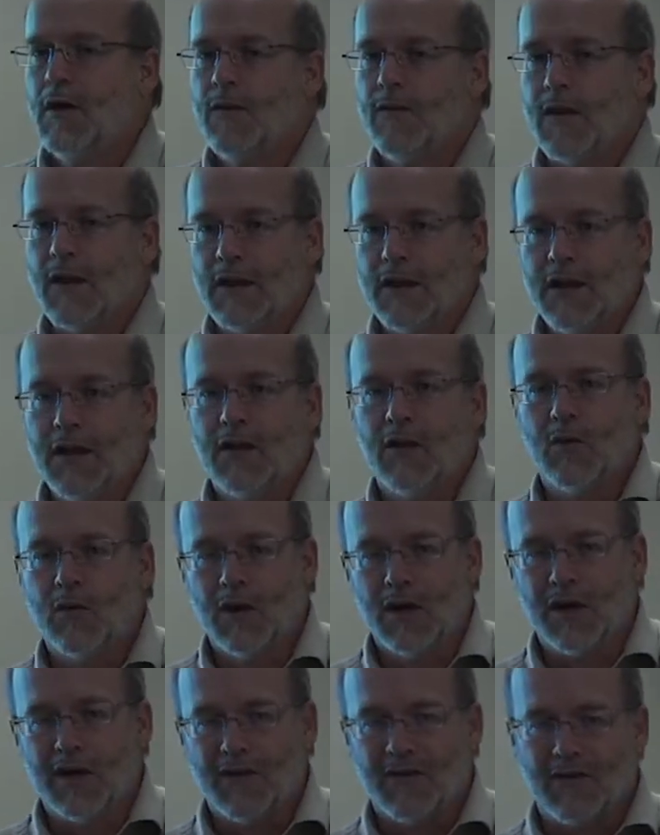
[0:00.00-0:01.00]
The legal
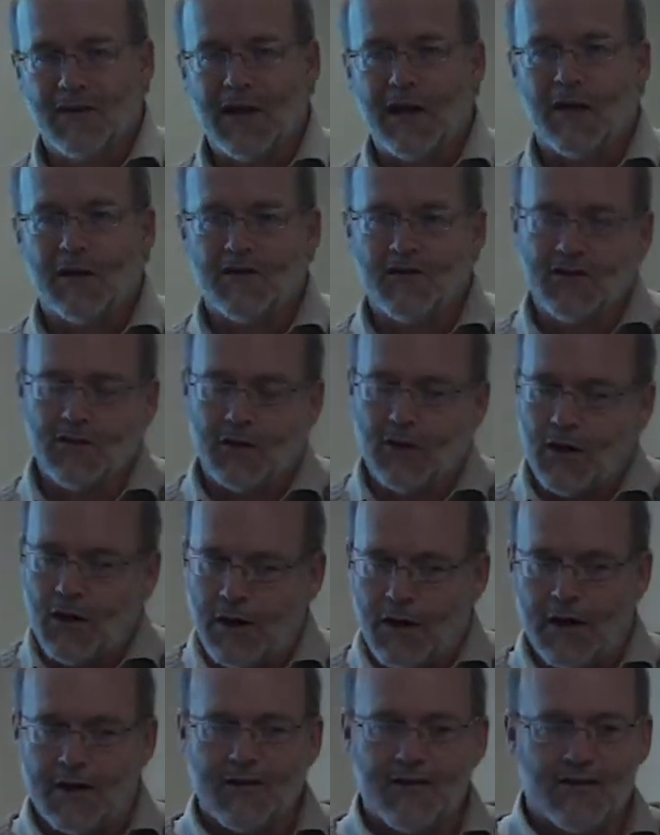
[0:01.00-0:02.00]
work is now, it still
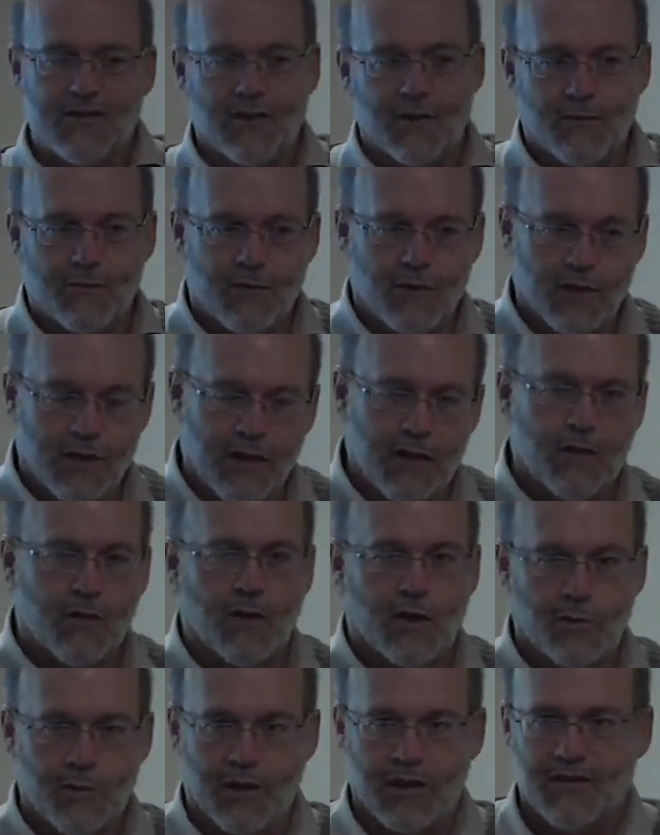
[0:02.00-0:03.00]
costs some for legal
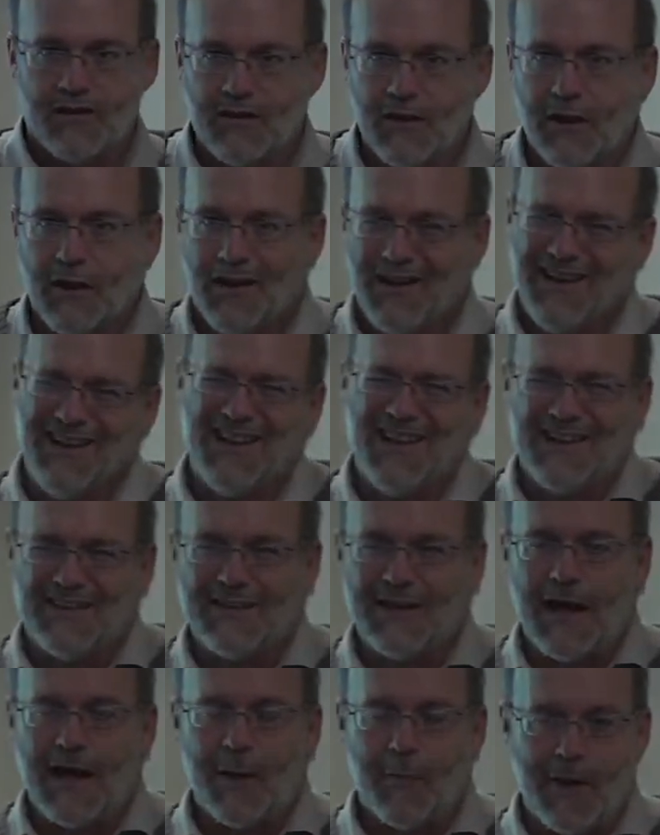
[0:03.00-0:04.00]
work, but it's
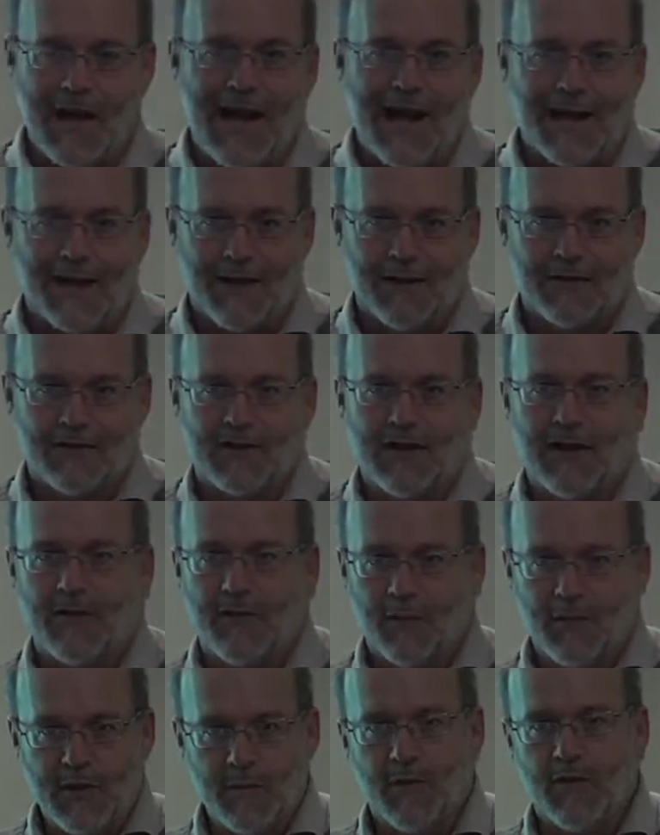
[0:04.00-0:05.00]
kind of packaged now.
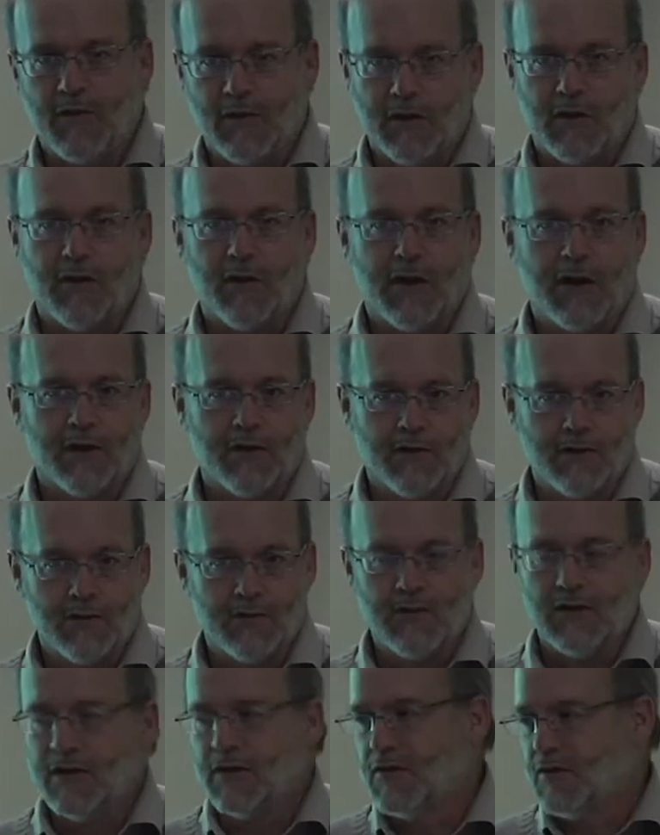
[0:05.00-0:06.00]
There are people that know how to do
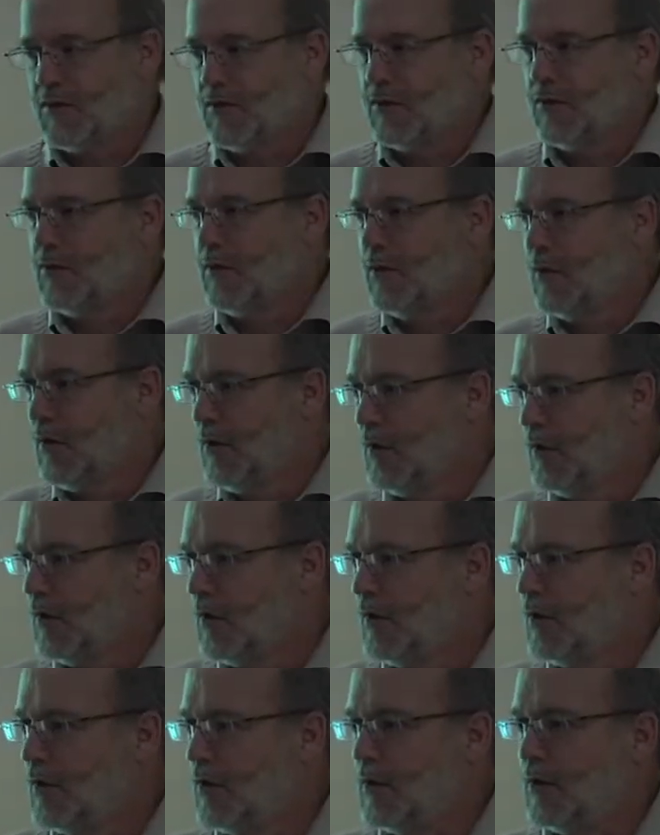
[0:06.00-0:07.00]
this
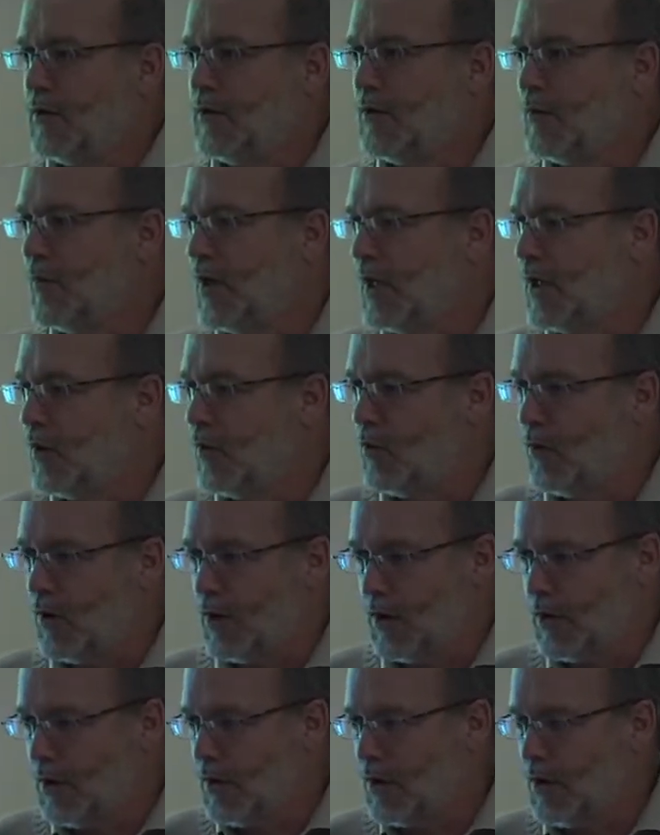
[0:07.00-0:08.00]
to make it
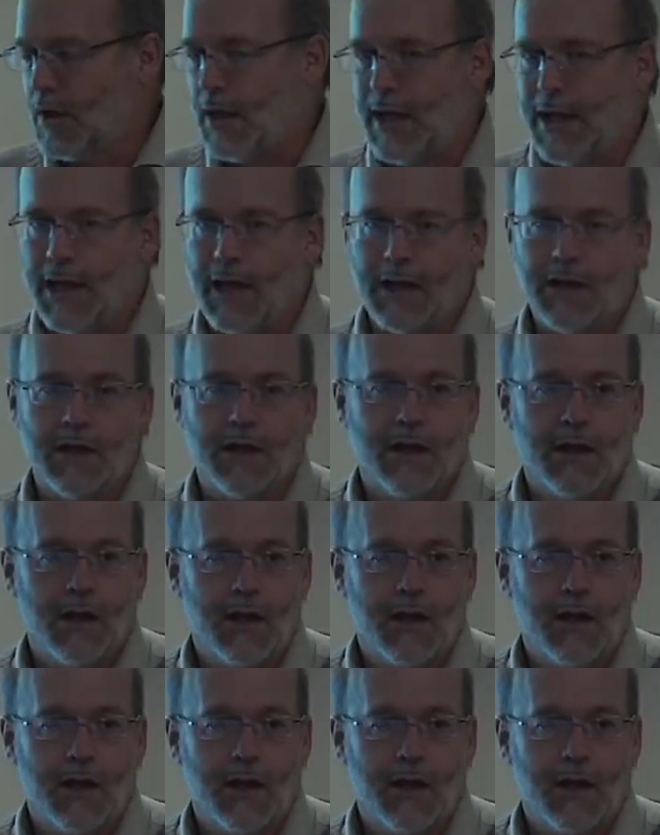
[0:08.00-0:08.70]
work. And